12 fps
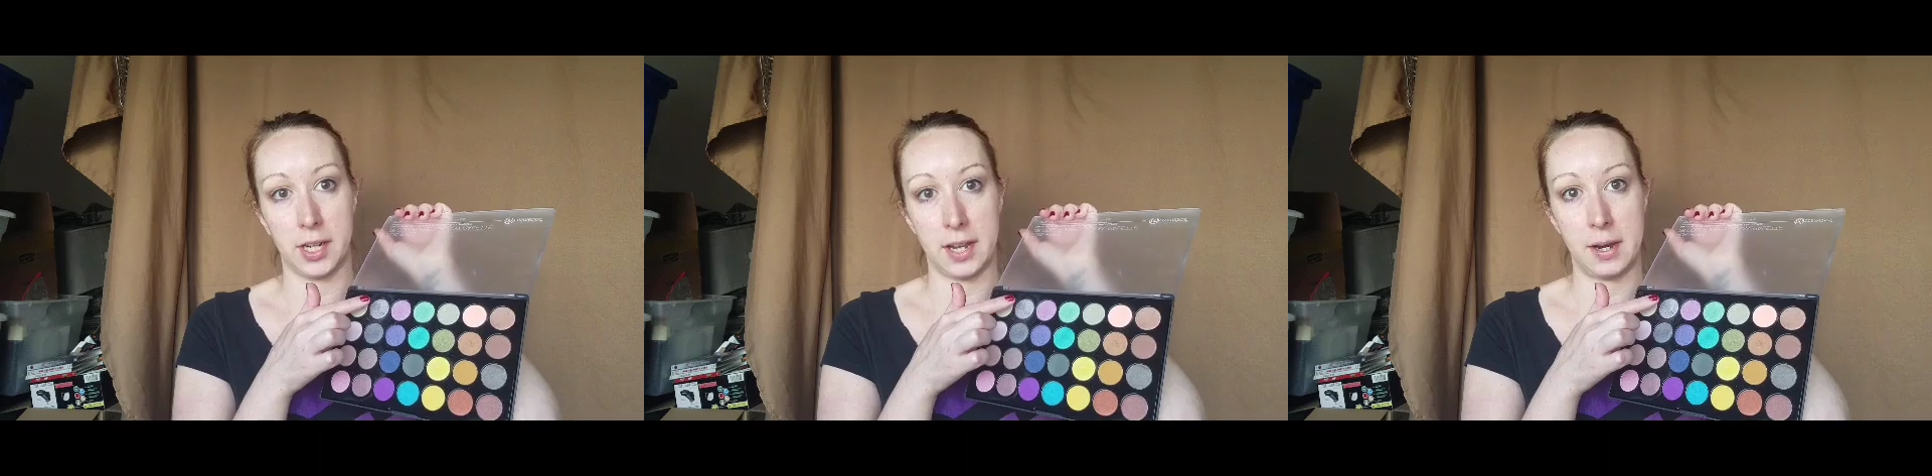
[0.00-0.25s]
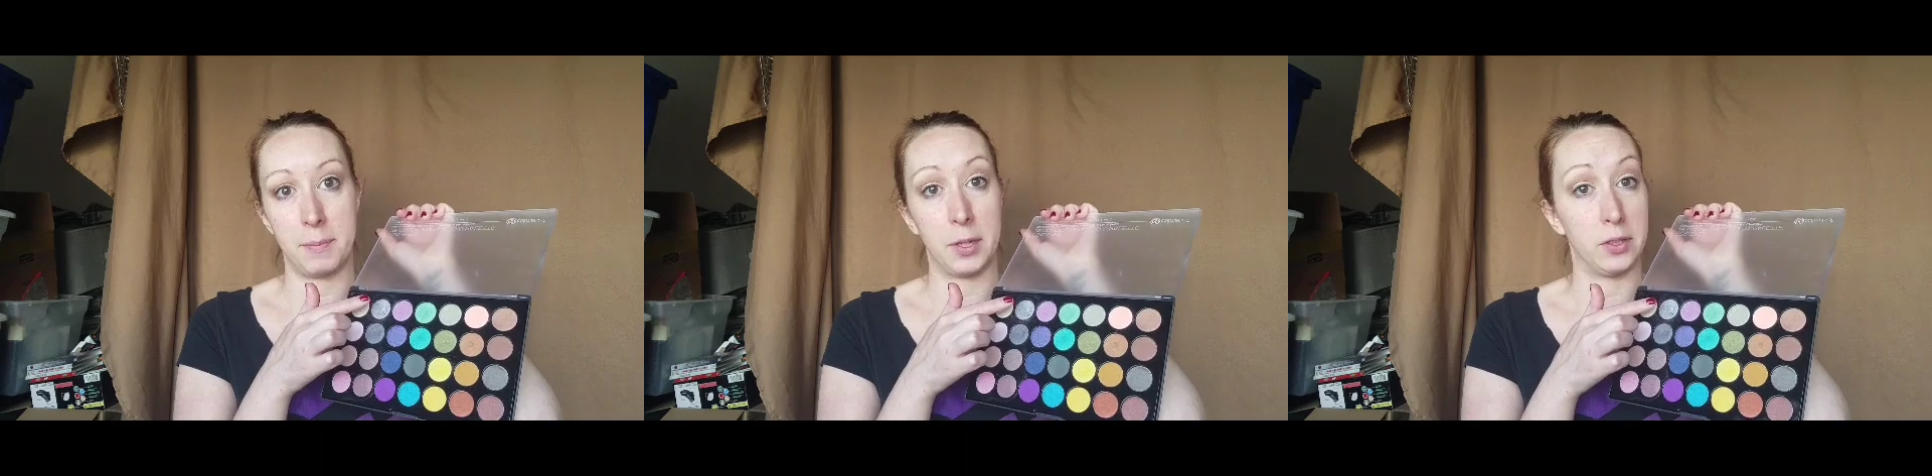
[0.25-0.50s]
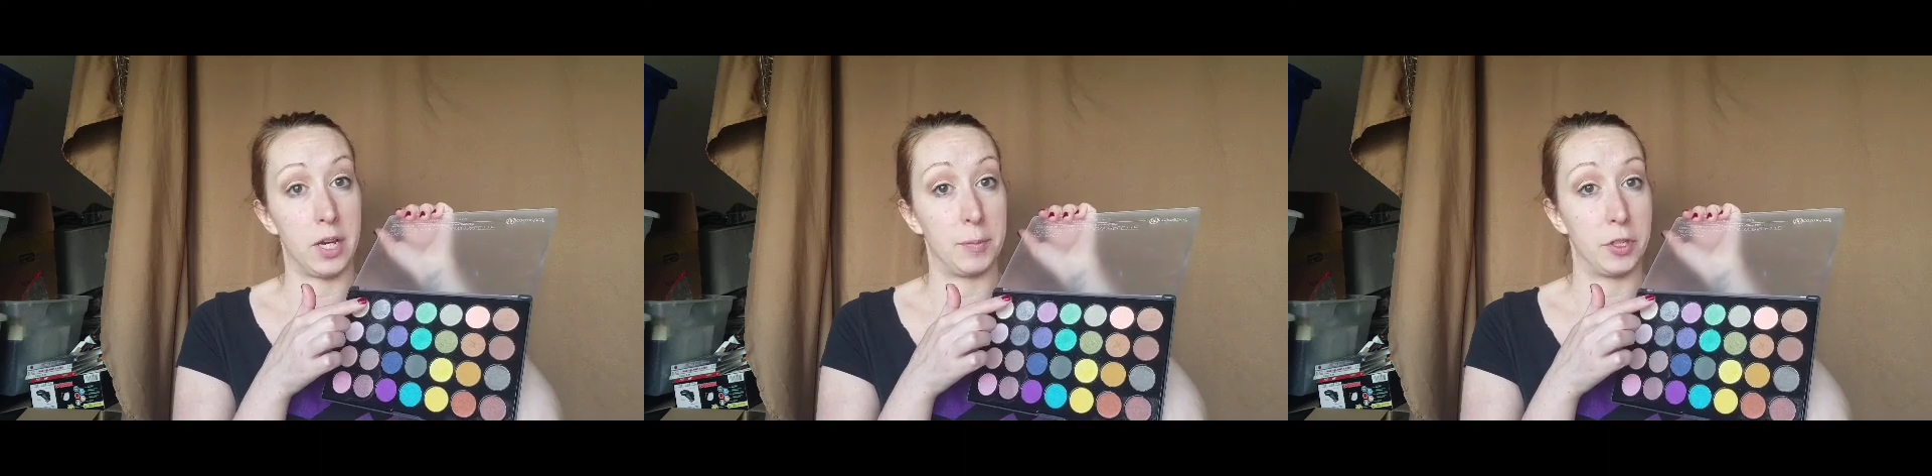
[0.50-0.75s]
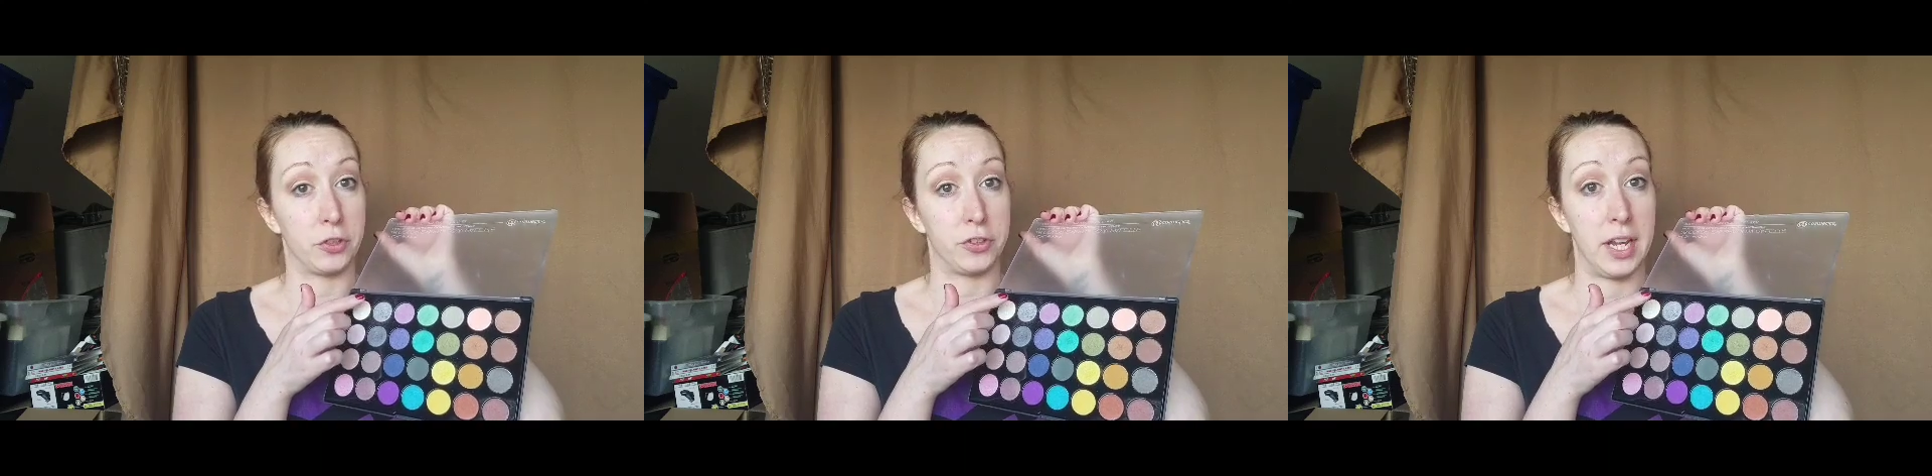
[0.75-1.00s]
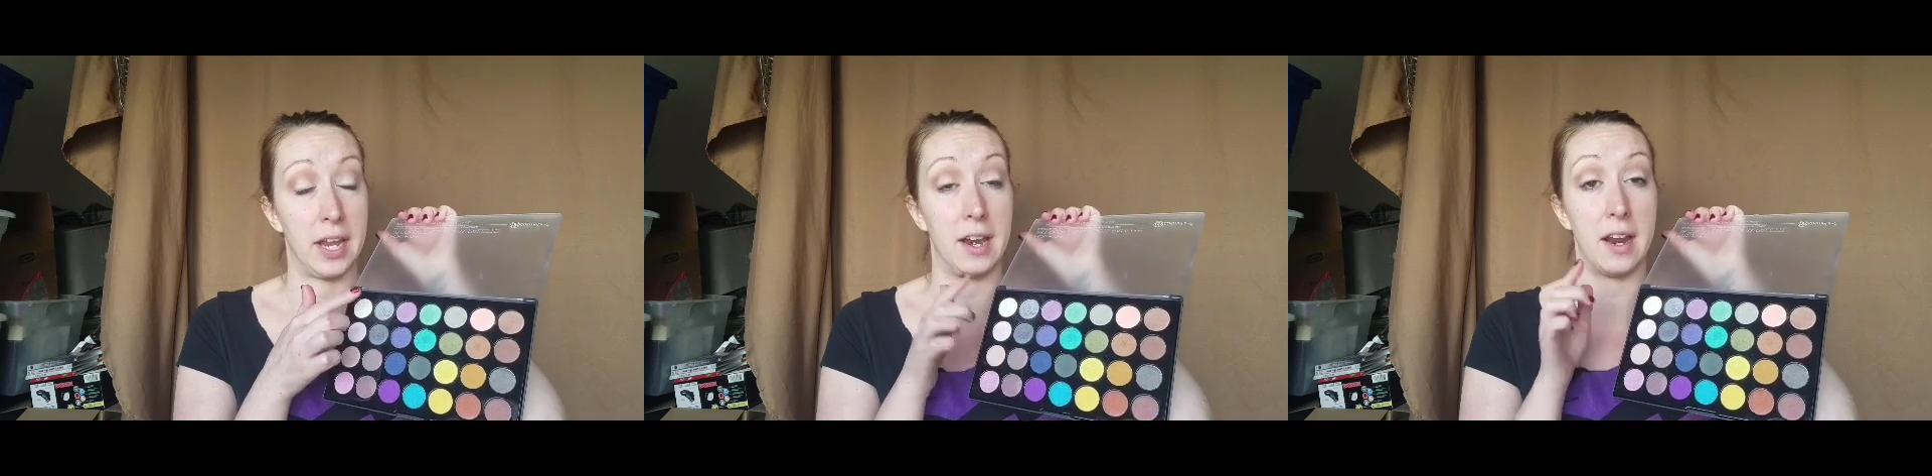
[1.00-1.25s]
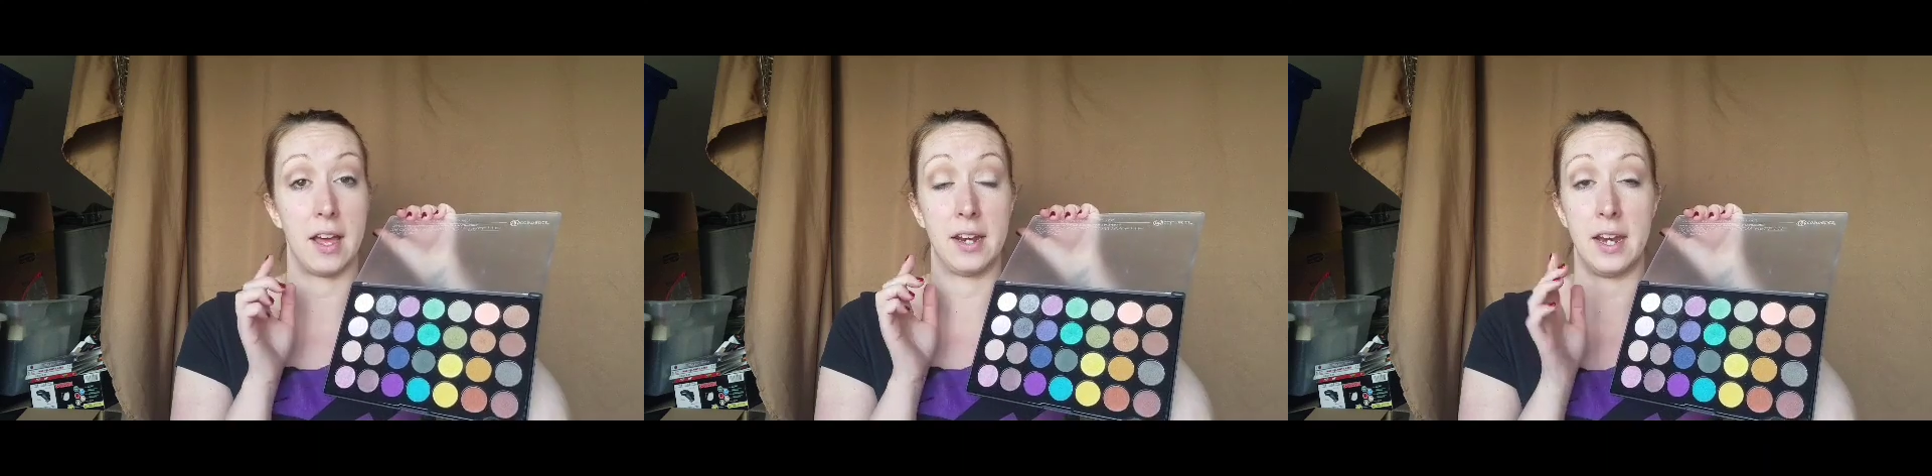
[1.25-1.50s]
just to kind of build up and
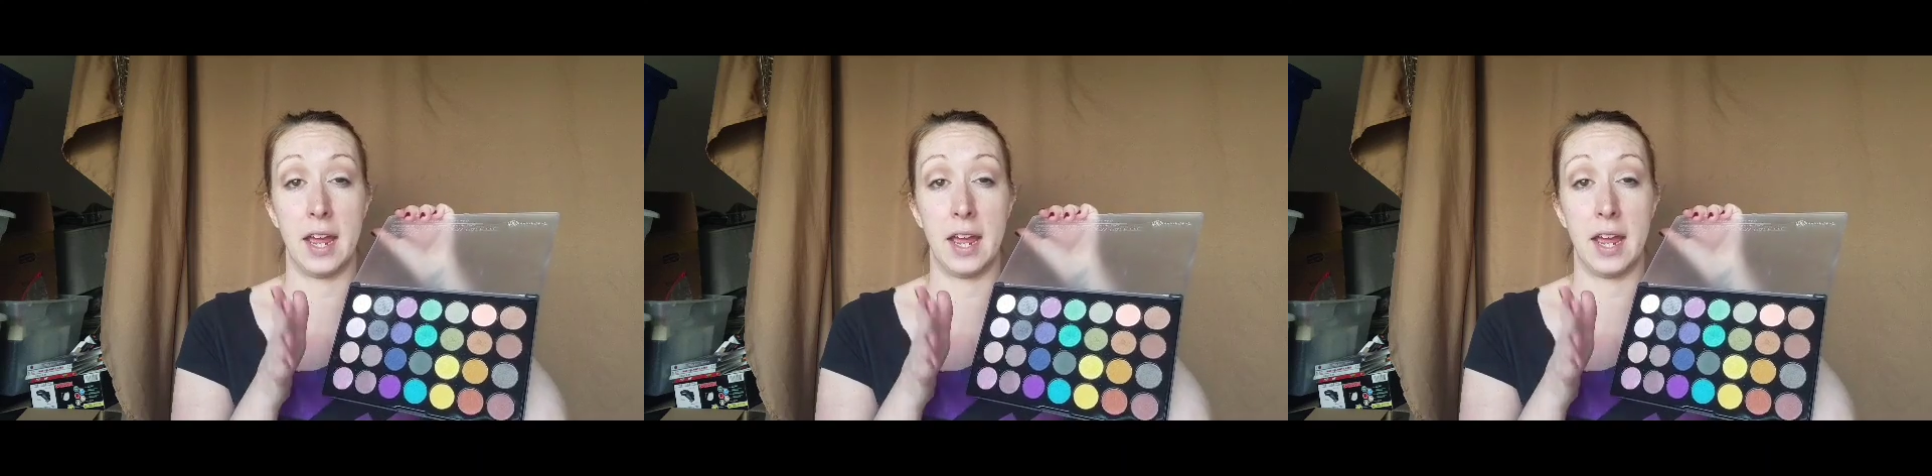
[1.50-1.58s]
create